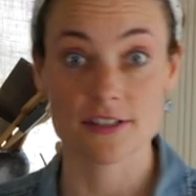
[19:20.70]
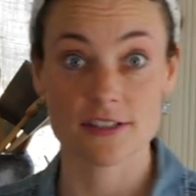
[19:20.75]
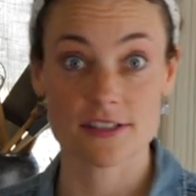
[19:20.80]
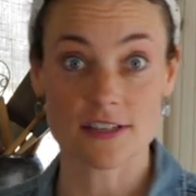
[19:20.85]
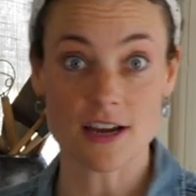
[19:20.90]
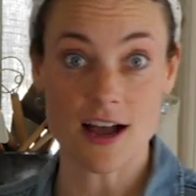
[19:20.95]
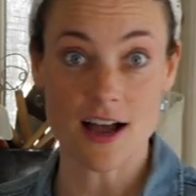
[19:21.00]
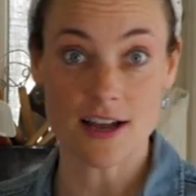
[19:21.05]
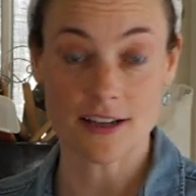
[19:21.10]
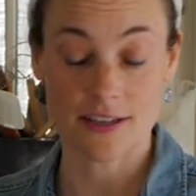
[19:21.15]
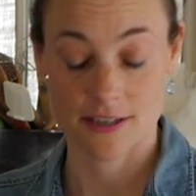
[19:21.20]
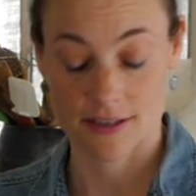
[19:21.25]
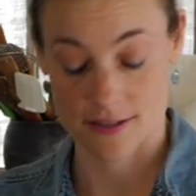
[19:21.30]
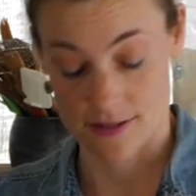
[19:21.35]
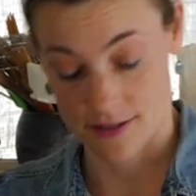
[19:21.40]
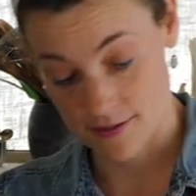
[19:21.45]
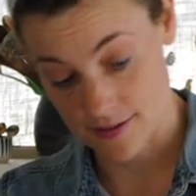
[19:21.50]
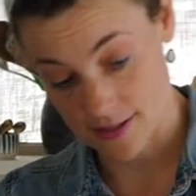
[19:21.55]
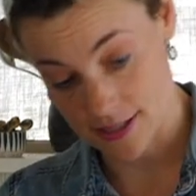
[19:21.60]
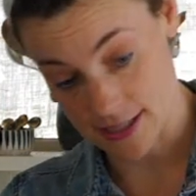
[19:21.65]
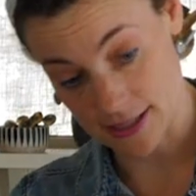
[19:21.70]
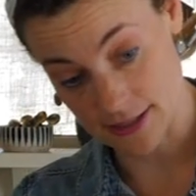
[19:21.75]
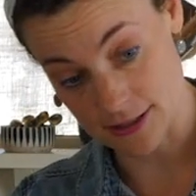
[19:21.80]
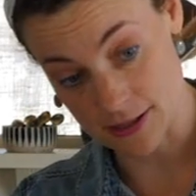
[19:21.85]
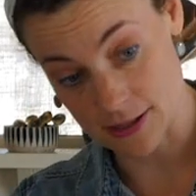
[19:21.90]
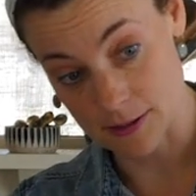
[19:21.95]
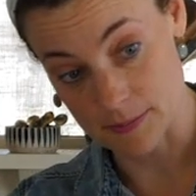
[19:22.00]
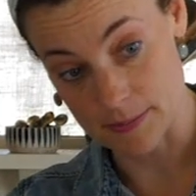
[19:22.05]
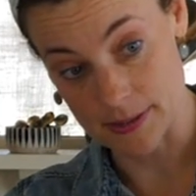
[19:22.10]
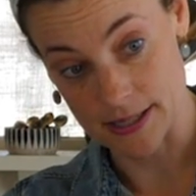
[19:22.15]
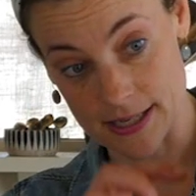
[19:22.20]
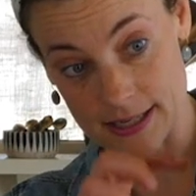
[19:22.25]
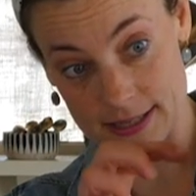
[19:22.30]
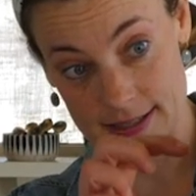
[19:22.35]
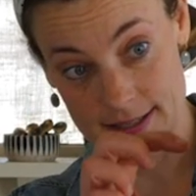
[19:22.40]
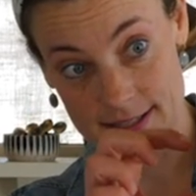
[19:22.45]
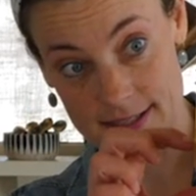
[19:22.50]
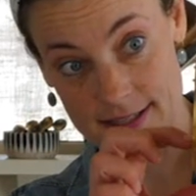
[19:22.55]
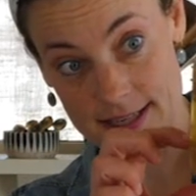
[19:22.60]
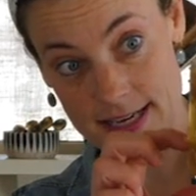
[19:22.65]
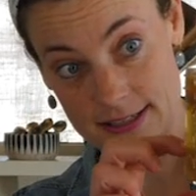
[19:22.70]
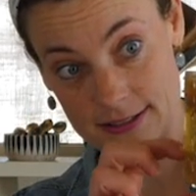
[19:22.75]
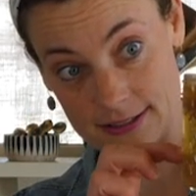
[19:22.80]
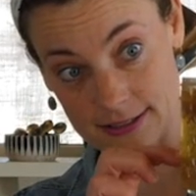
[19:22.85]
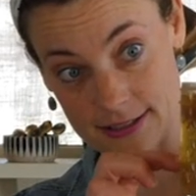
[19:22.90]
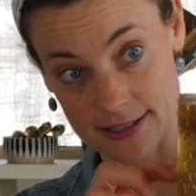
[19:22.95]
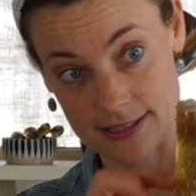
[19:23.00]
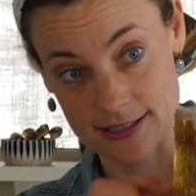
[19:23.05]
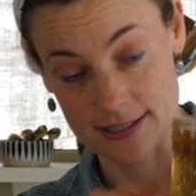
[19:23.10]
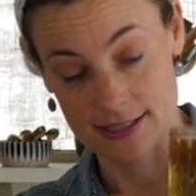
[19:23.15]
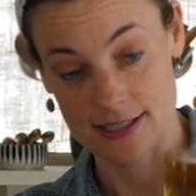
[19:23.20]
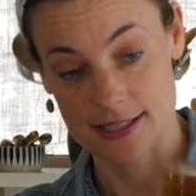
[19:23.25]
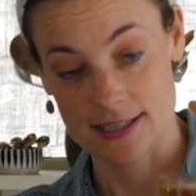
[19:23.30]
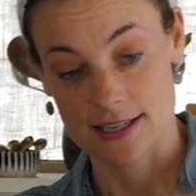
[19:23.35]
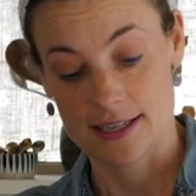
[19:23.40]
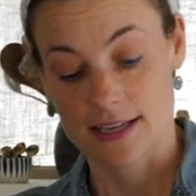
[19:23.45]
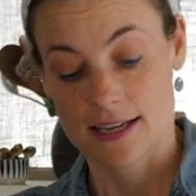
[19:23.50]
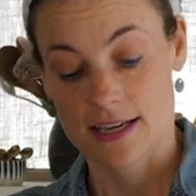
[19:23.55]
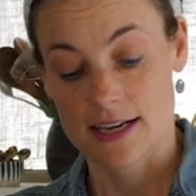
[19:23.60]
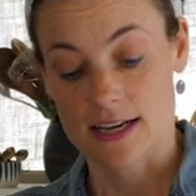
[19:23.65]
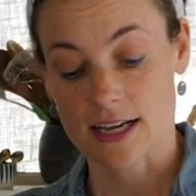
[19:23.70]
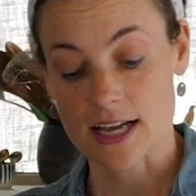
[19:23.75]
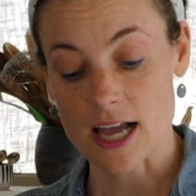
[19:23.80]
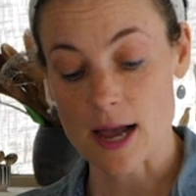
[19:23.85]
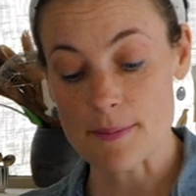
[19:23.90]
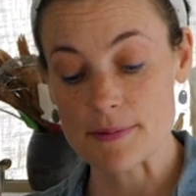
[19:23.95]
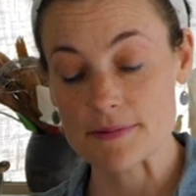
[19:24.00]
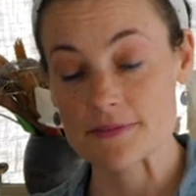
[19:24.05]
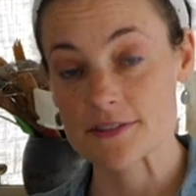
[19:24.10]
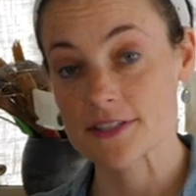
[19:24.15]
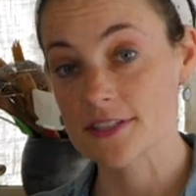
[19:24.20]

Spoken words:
stock. You can tell it's homemade, it's settled. A cup of